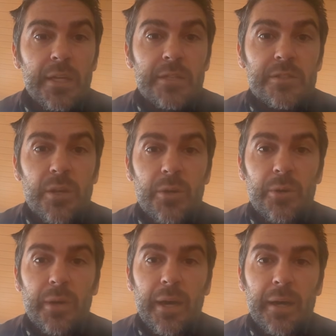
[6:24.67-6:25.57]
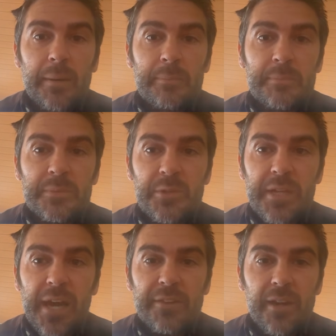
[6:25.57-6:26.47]
So
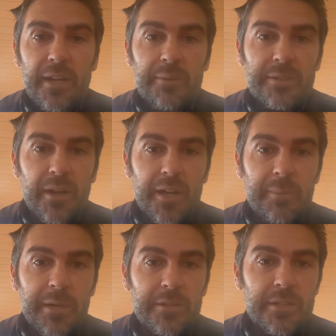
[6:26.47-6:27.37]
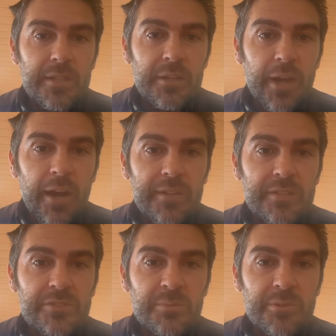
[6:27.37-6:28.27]
yeah, I thought I would talk about how
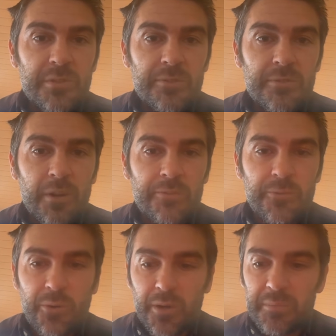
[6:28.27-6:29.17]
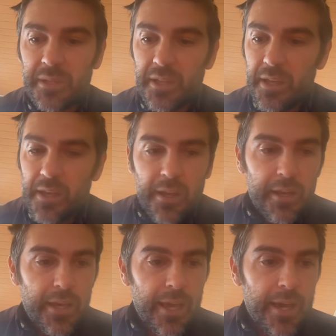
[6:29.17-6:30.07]
these tumors are formed,
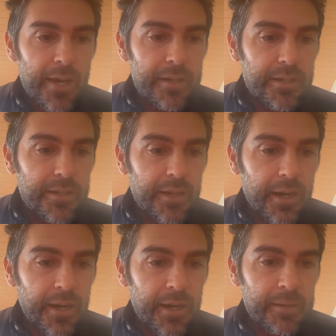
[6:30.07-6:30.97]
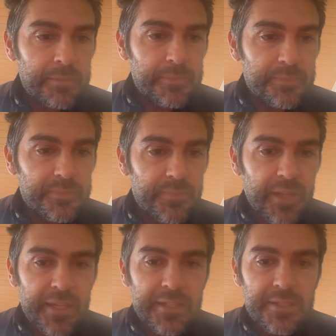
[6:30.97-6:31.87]
and
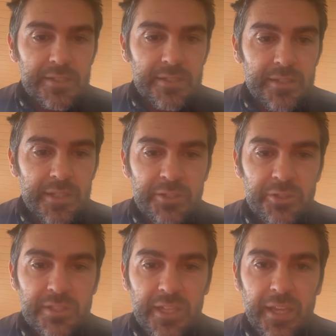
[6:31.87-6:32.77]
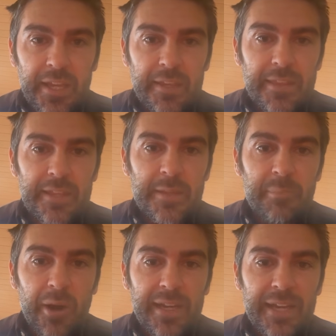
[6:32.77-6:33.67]
it is interesting that the
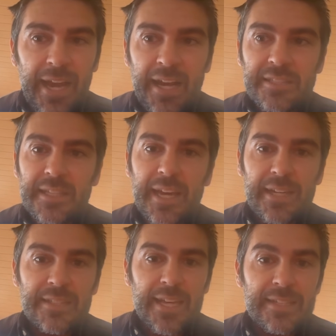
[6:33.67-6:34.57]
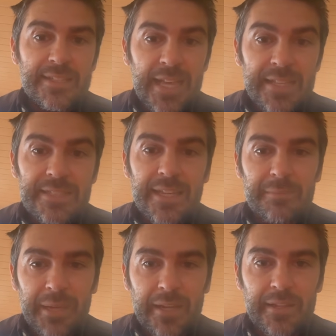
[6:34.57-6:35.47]
body actually has a
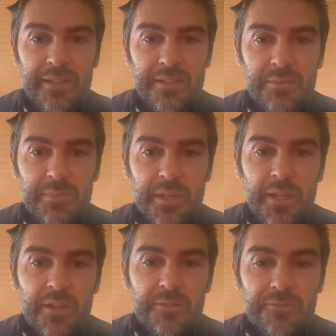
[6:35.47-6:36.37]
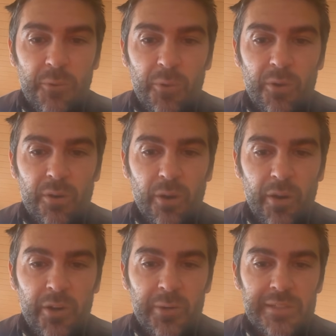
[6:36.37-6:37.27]
sensing mechanism for
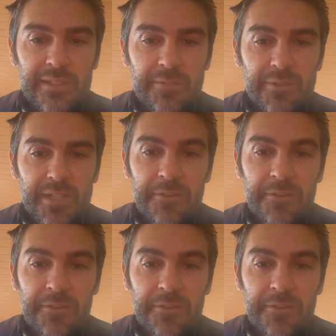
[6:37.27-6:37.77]
ROS levels.